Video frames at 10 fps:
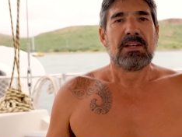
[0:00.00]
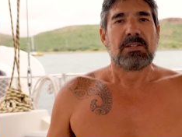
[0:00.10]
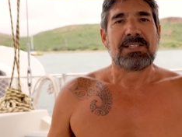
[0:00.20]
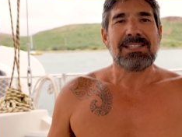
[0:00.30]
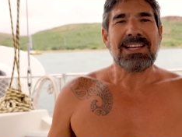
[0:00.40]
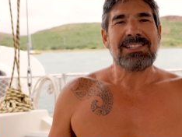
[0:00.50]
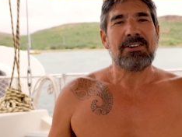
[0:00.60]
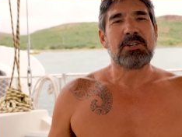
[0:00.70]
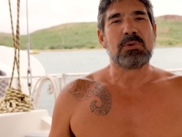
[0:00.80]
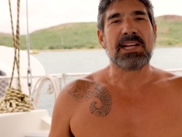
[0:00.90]
So since I
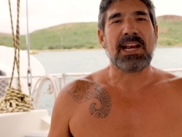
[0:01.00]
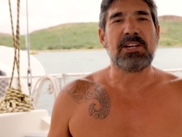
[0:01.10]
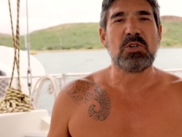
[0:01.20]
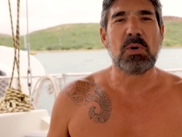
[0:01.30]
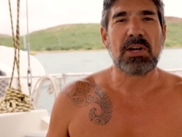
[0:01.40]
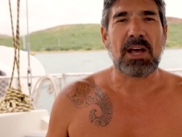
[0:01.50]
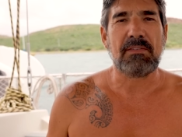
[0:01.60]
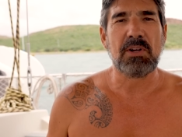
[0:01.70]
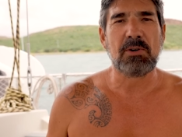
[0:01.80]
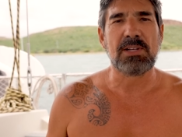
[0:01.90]
started drinking A G one,
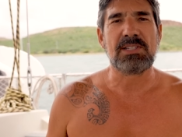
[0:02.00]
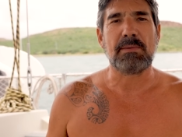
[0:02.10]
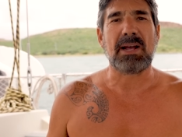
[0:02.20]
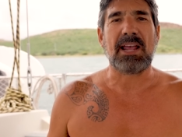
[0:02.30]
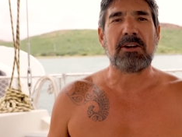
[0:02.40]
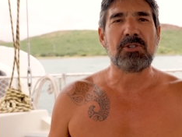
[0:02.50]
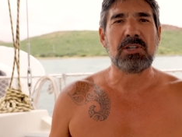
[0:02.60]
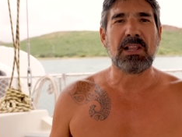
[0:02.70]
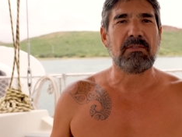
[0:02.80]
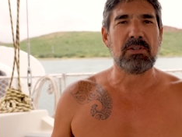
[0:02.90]
I've noticed that my
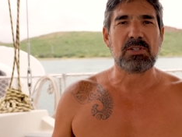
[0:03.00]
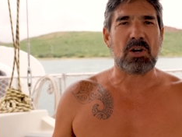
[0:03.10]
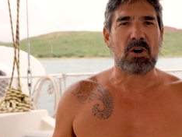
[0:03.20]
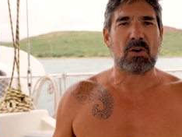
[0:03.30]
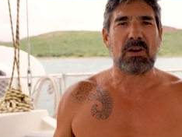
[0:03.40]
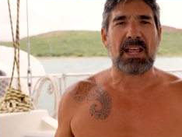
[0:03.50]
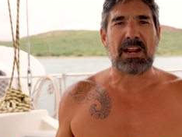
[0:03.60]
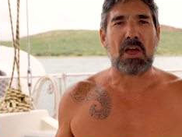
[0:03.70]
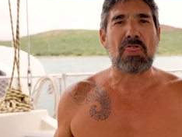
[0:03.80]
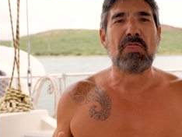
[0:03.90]
energy levels are
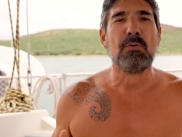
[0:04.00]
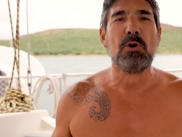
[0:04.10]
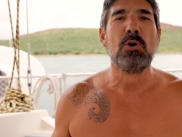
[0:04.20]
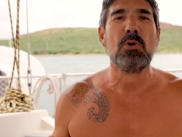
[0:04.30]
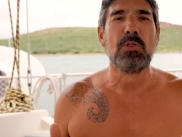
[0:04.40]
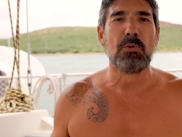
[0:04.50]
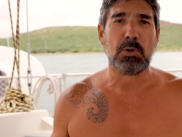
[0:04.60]
like through the